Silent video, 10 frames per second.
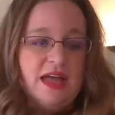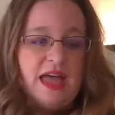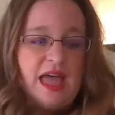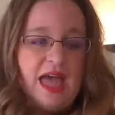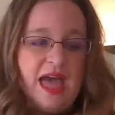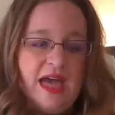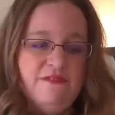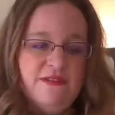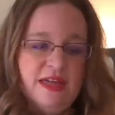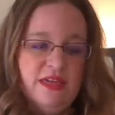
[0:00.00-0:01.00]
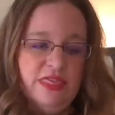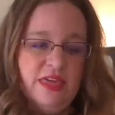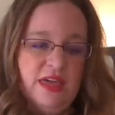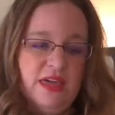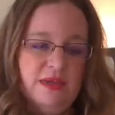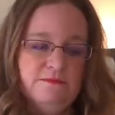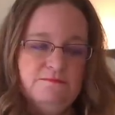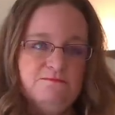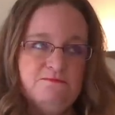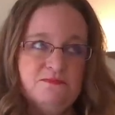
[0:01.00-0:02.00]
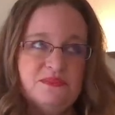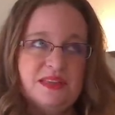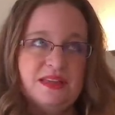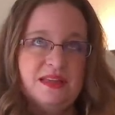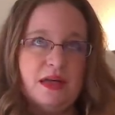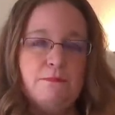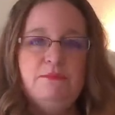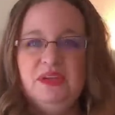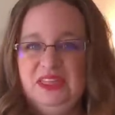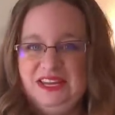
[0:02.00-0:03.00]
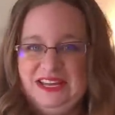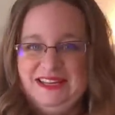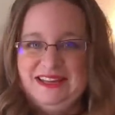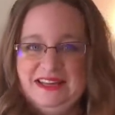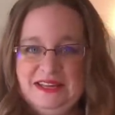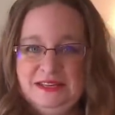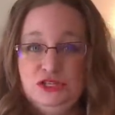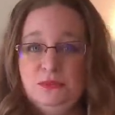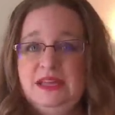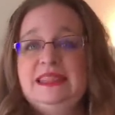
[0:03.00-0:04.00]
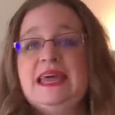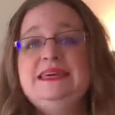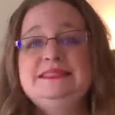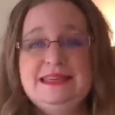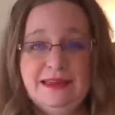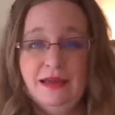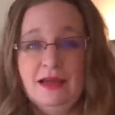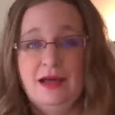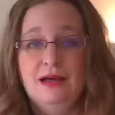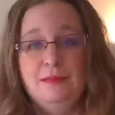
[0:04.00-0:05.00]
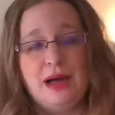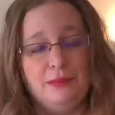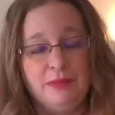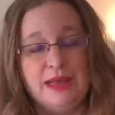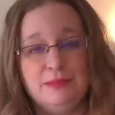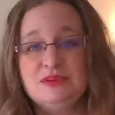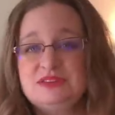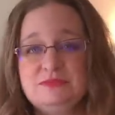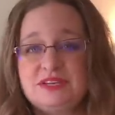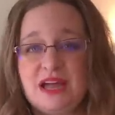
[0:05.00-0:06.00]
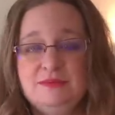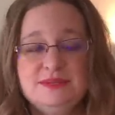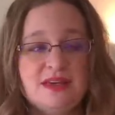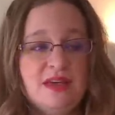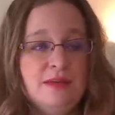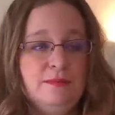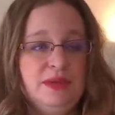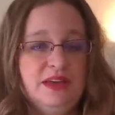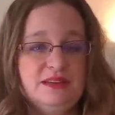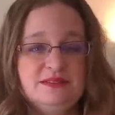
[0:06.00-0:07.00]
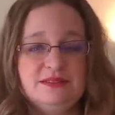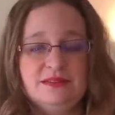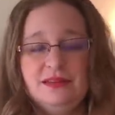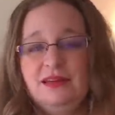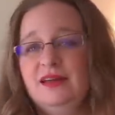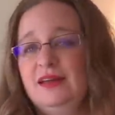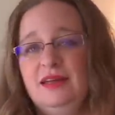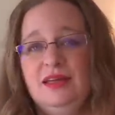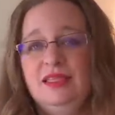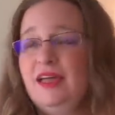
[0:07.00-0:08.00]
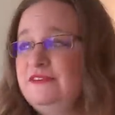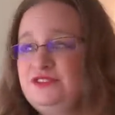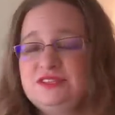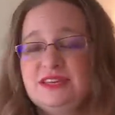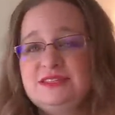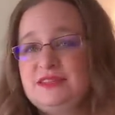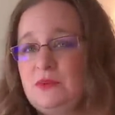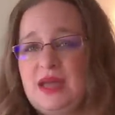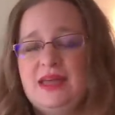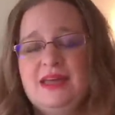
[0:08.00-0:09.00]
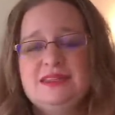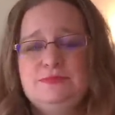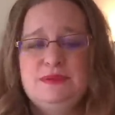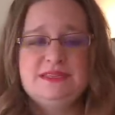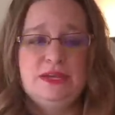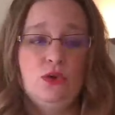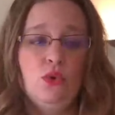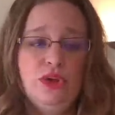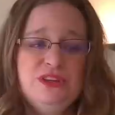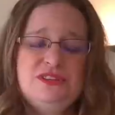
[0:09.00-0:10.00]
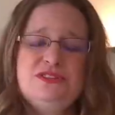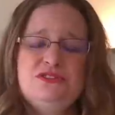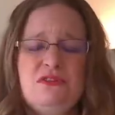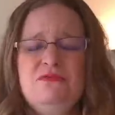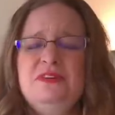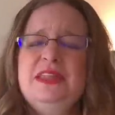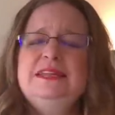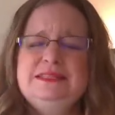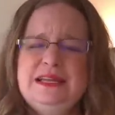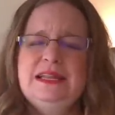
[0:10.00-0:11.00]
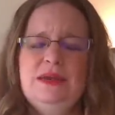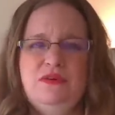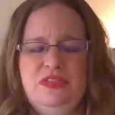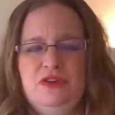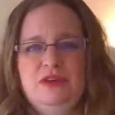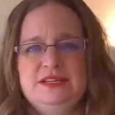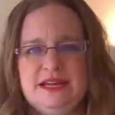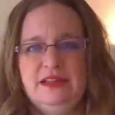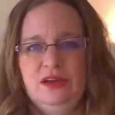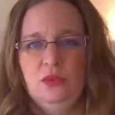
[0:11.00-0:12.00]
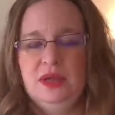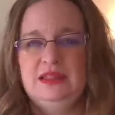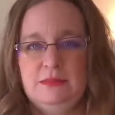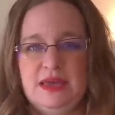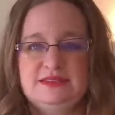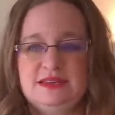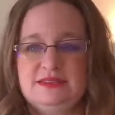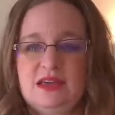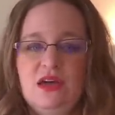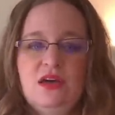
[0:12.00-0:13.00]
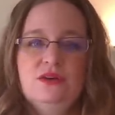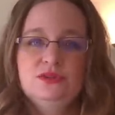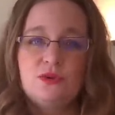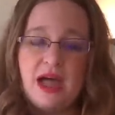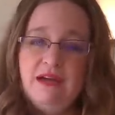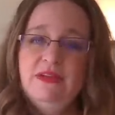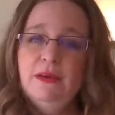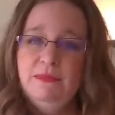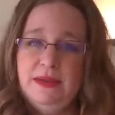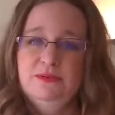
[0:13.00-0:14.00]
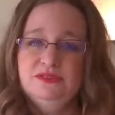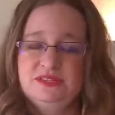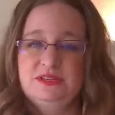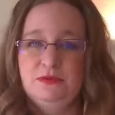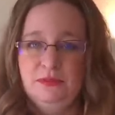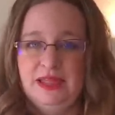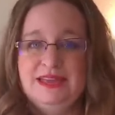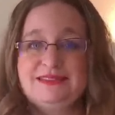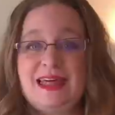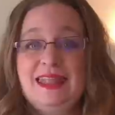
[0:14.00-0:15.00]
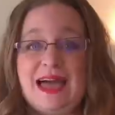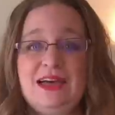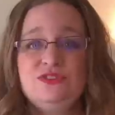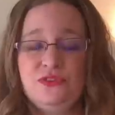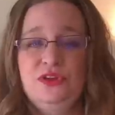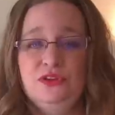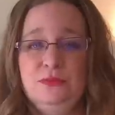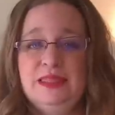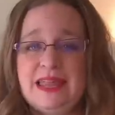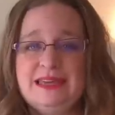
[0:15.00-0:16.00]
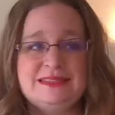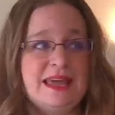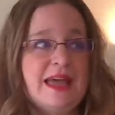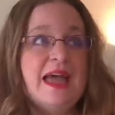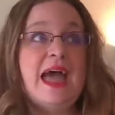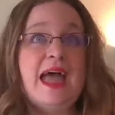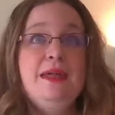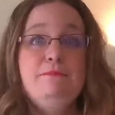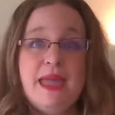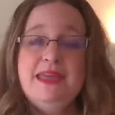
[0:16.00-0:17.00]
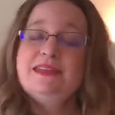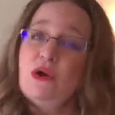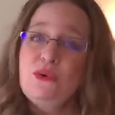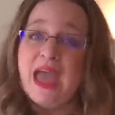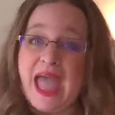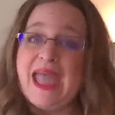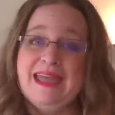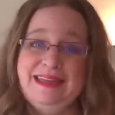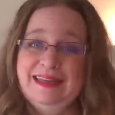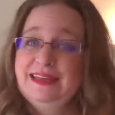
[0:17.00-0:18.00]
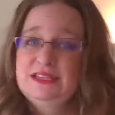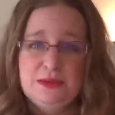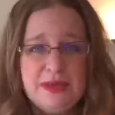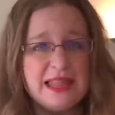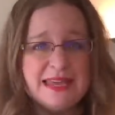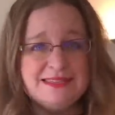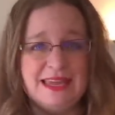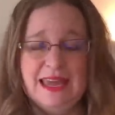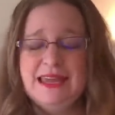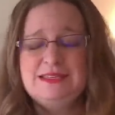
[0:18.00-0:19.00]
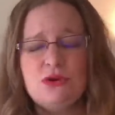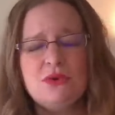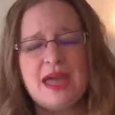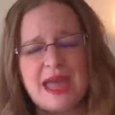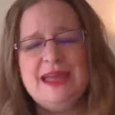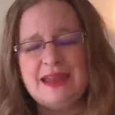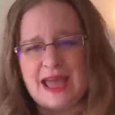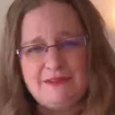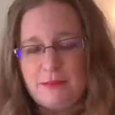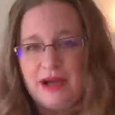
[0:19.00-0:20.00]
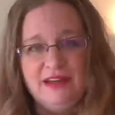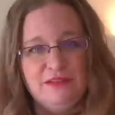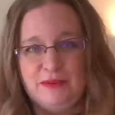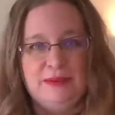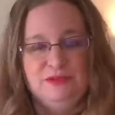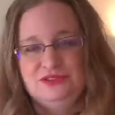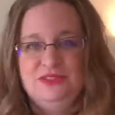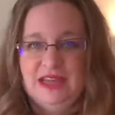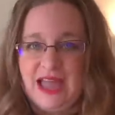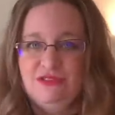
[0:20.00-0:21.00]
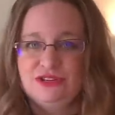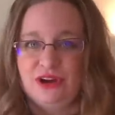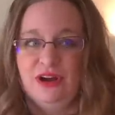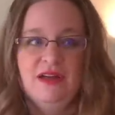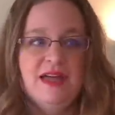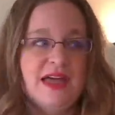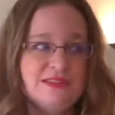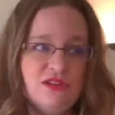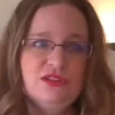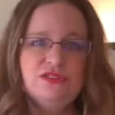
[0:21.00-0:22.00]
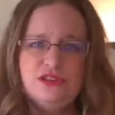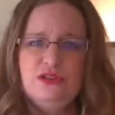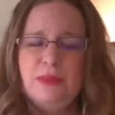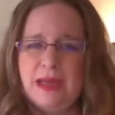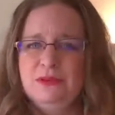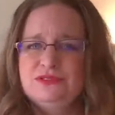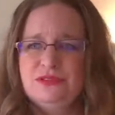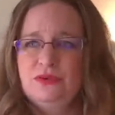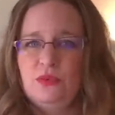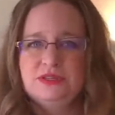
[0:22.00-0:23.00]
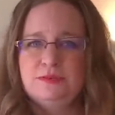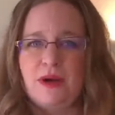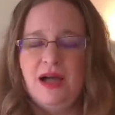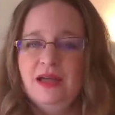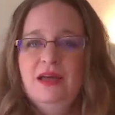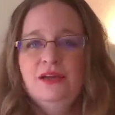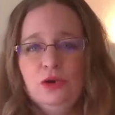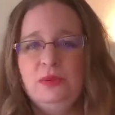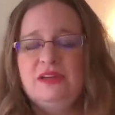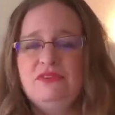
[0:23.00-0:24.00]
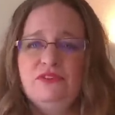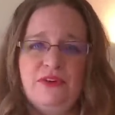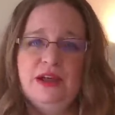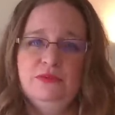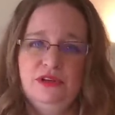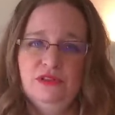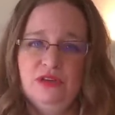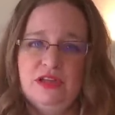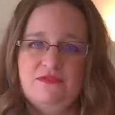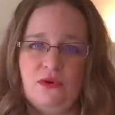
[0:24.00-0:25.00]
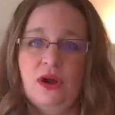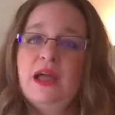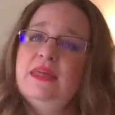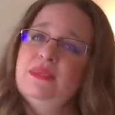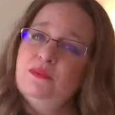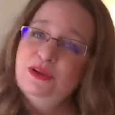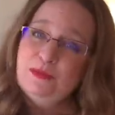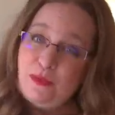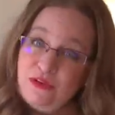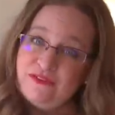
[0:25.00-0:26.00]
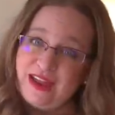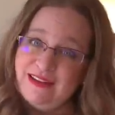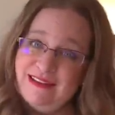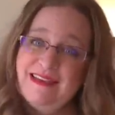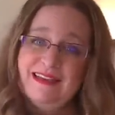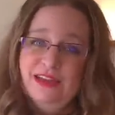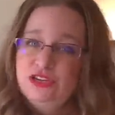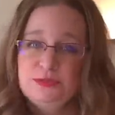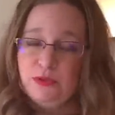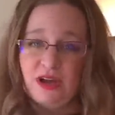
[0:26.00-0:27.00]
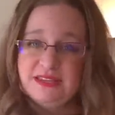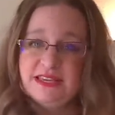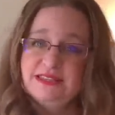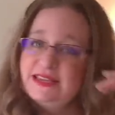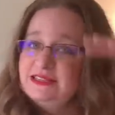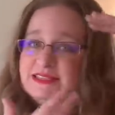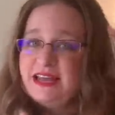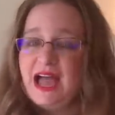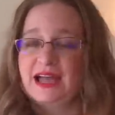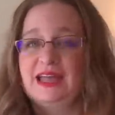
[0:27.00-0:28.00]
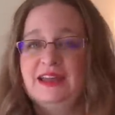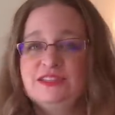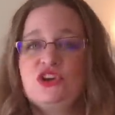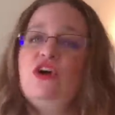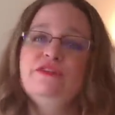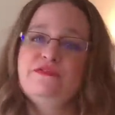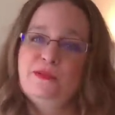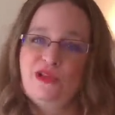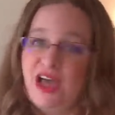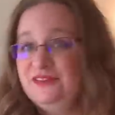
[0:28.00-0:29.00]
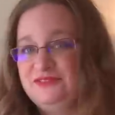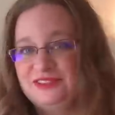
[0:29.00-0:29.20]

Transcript: having the ability to be lazy about paper sometimes, because life just gets in the way, it gets busy, or you just don't feel like dealing with it on a daily or weekly basis. So having a paper system in place allows for you to be lazy, and make it okay to be lazy. It's okay to have a pile of papers on the counter. As long as all your papers are in one spot, you'll be able to find what you're looking for. And then when you're motivated, you just process that stack and it's gone from your life.